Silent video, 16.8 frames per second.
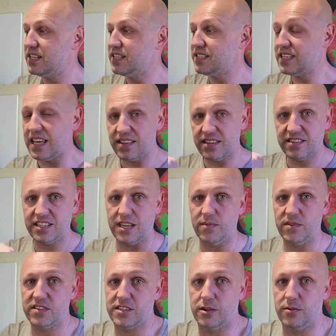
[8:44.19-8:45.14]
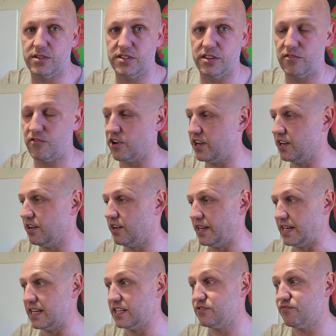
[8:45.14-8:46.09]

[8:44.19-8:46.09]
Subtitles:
set the skimmer so it's at the right height.